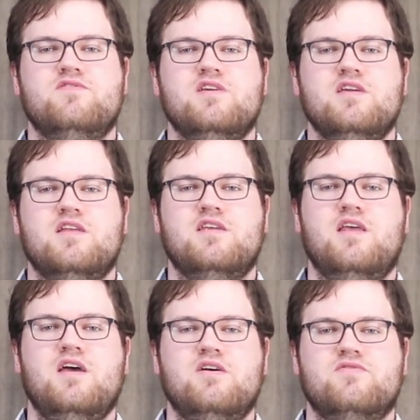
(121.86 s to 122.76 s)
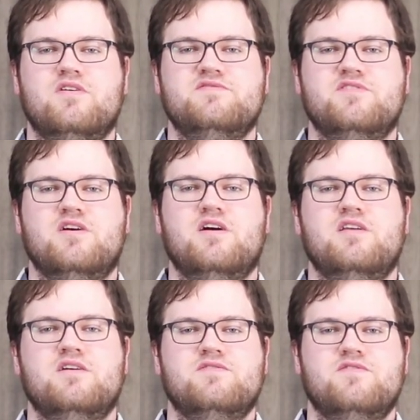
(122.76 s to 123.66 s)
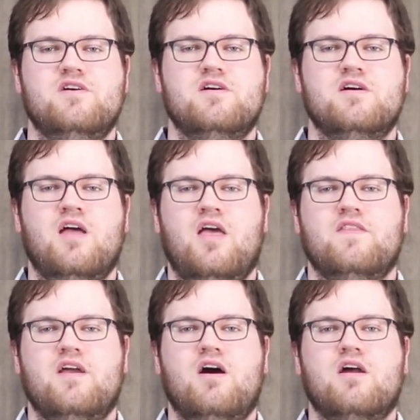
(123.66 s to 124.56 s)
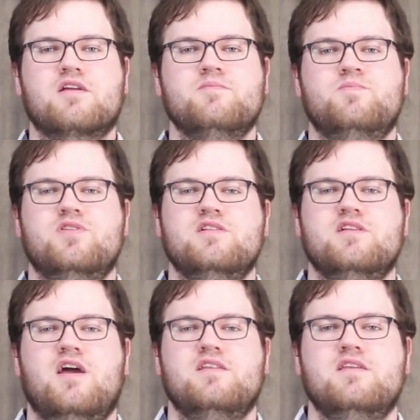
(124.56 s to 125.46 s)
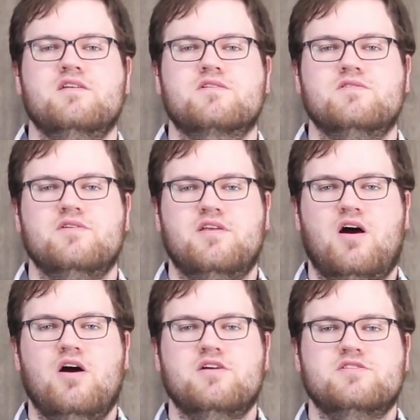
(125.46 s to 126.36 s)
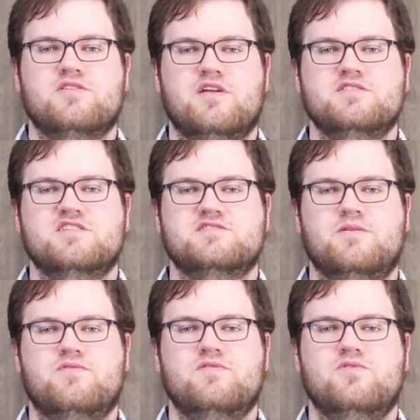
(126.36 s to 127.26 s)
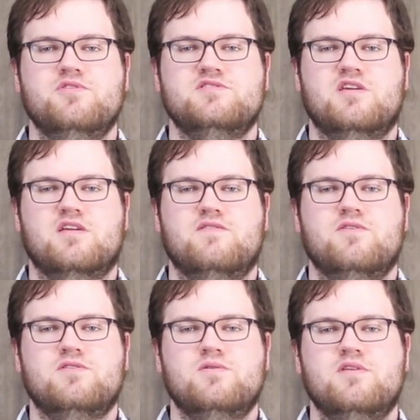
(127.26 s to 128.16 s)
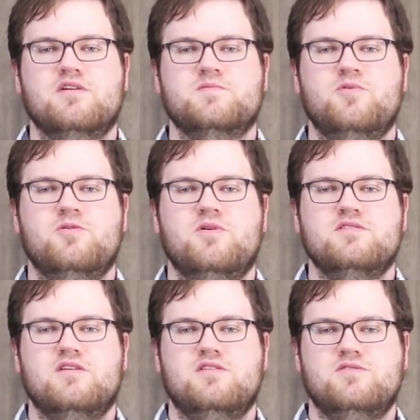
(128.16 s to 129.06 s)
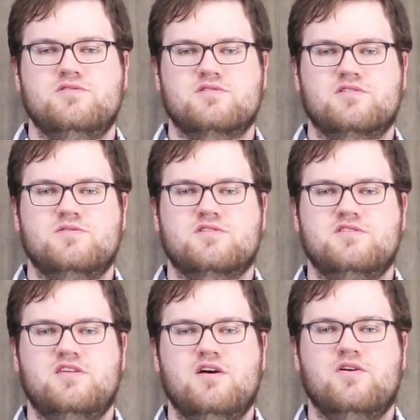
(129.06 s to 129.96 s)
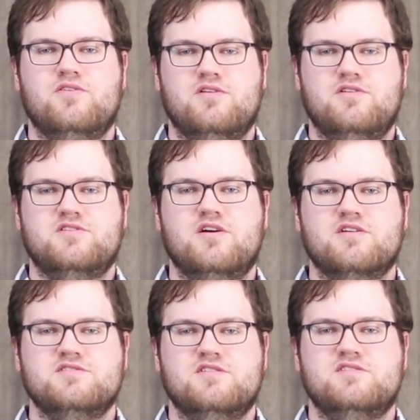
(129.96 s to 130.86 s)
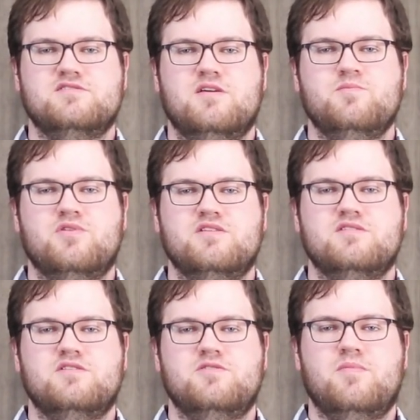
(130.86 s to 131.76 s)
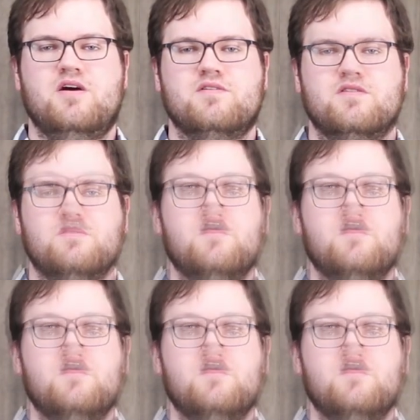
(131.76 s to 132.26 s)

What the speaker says: V and an F, a V and a F. They are completely identical in all other things except for voicing. If you do the experiment, then you can tell that your tongue is in the same place in your mouth.